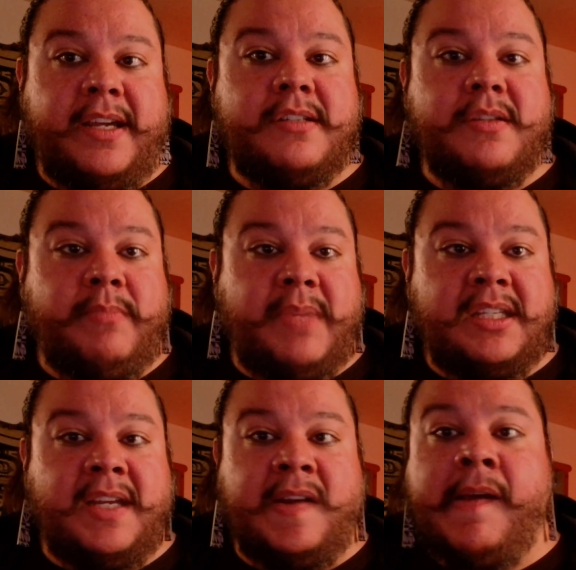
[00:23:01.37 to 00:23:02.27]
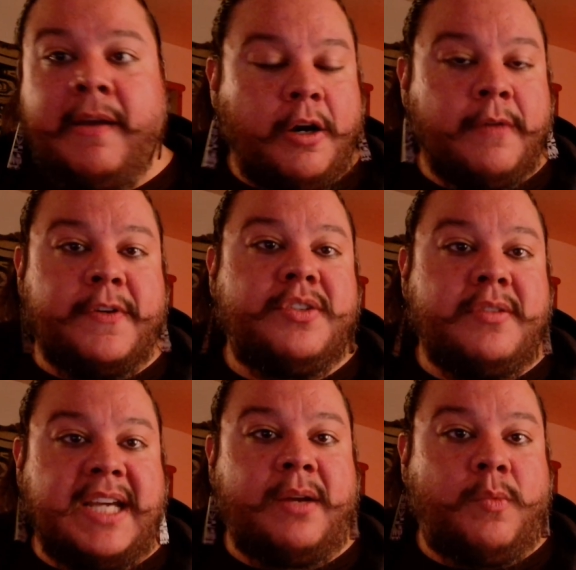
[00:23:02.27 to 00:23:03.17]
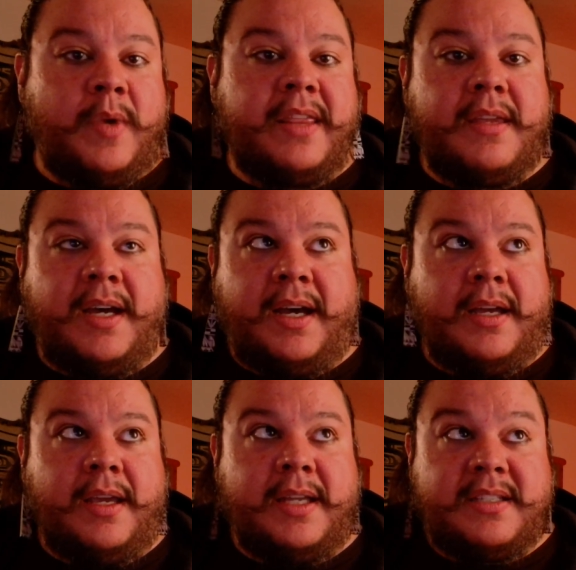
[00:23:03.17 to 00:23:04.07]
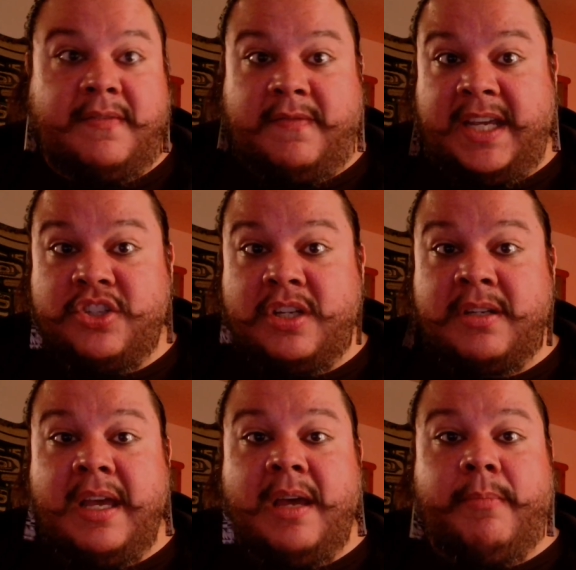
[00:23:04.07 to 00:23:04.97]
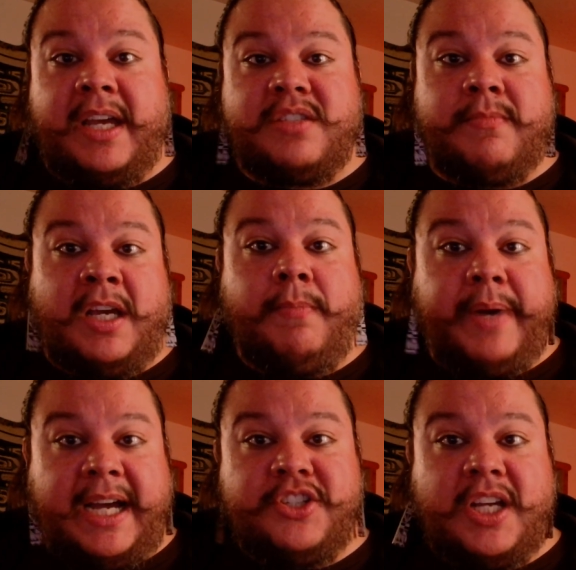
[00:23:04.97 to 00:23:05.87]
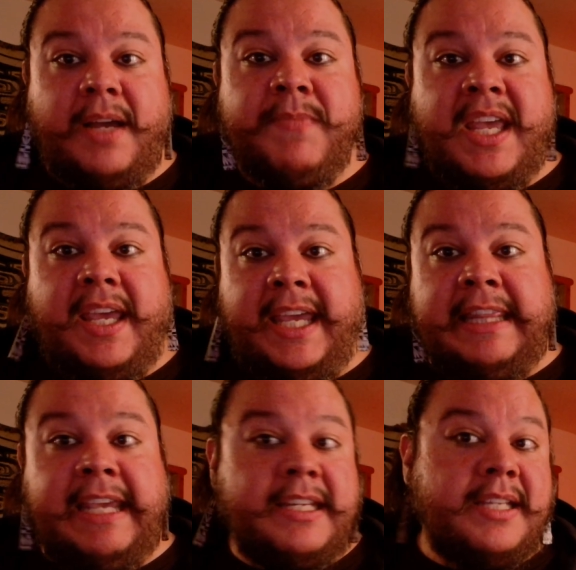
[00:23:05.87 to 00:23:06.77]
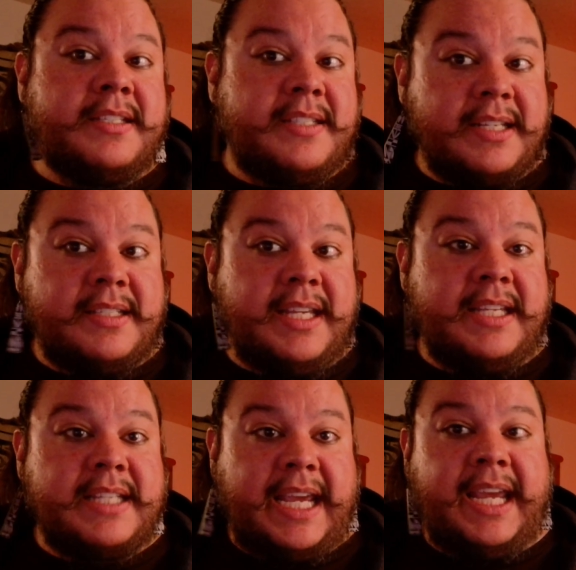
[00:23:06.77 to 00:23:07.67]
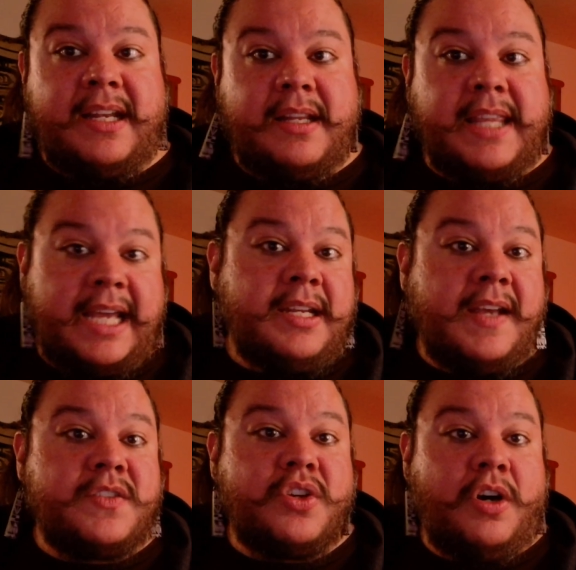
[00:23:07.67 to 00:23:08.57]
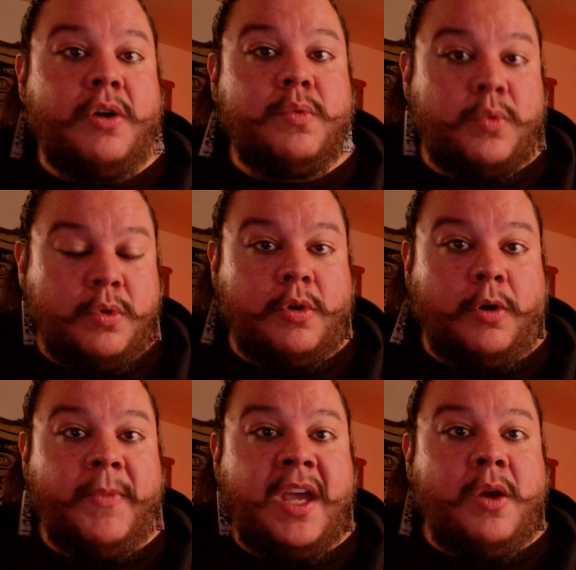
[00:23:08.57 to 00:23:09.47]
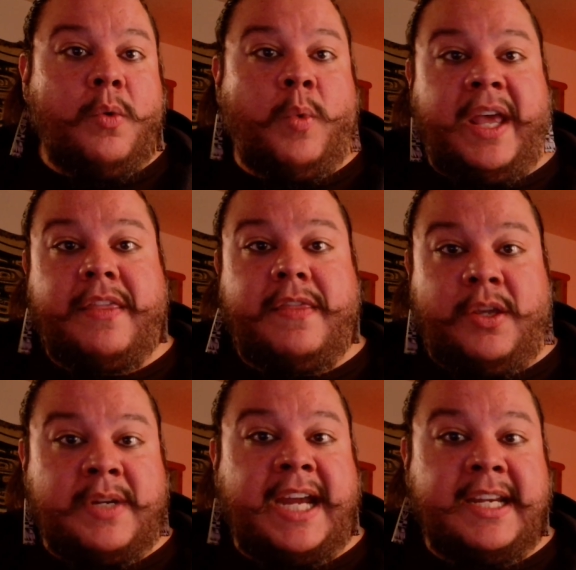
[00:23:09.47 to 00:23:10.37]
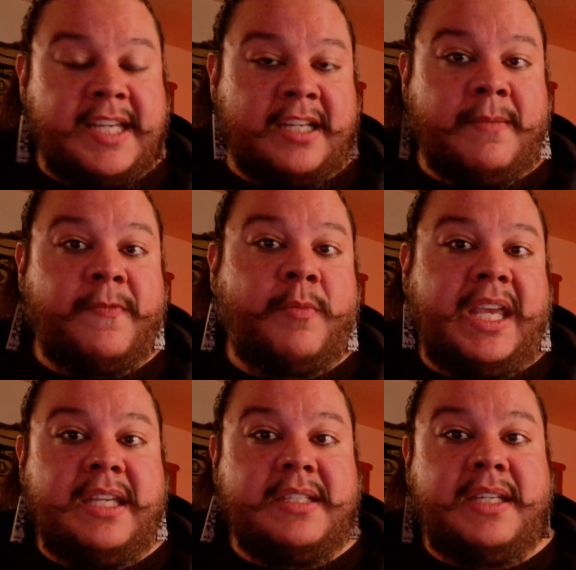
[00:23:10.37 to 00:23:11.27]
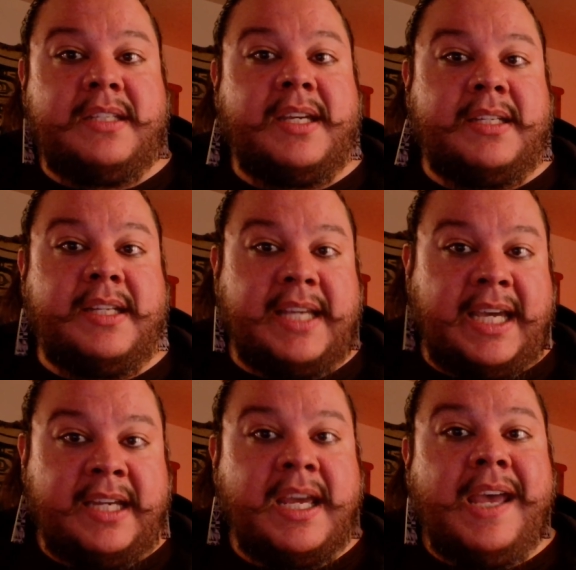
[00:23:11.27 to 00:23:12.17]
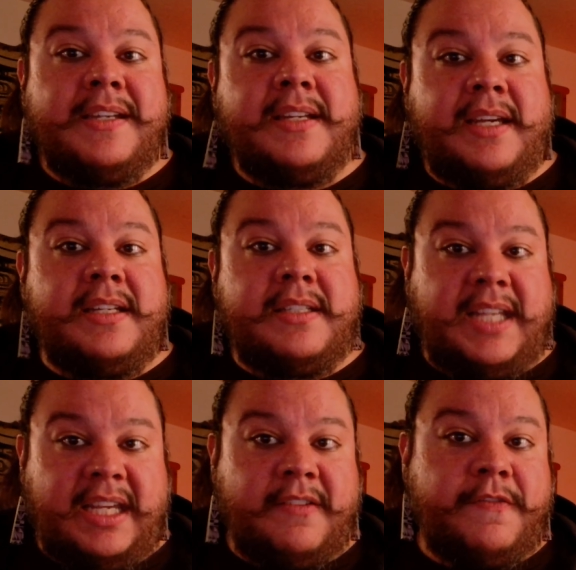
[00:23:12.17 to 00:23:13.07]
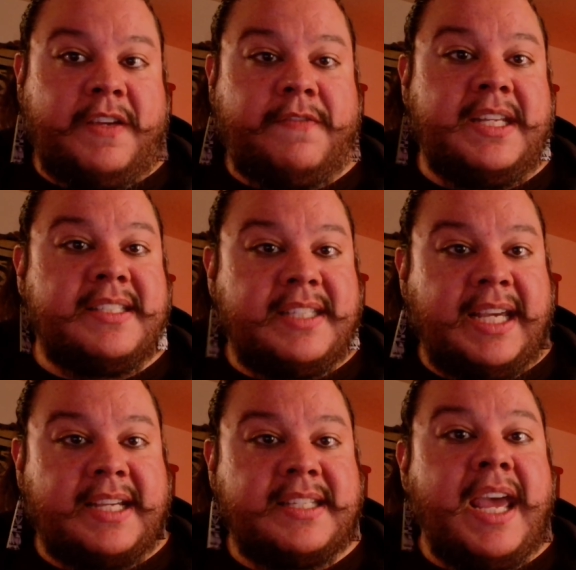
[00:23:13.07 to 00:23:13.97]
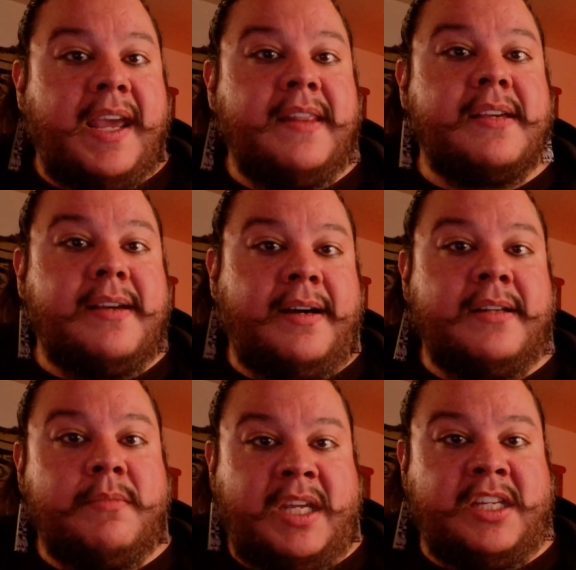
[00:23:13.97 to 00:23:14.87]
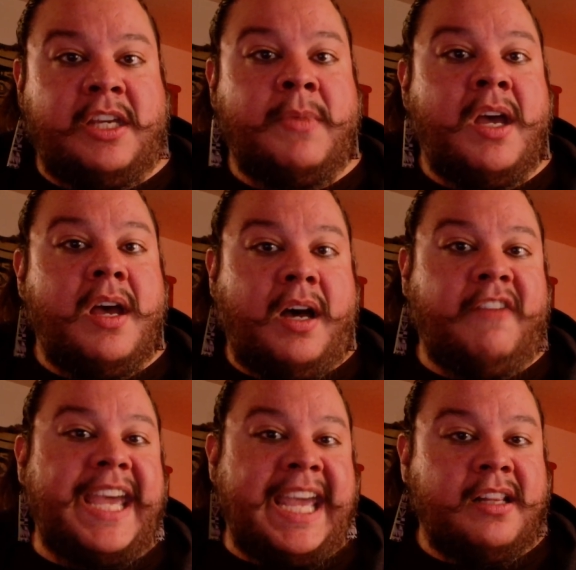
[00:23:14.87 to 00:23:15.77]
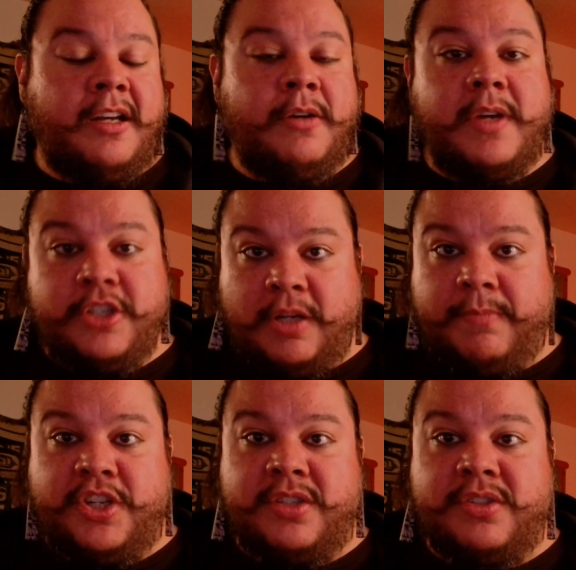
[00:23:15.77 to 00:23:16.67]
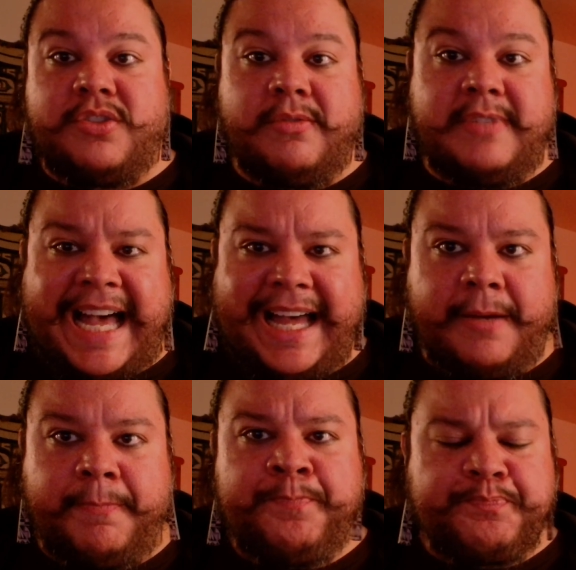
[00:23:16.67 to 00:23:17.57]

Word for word: dominion over Sudan with its invasion by Ismail Pasha in the 1860s, and then its co-rule with the United Kingdom from 1899 to 1956 in the condominium of Anglo-Egyptian Sudan.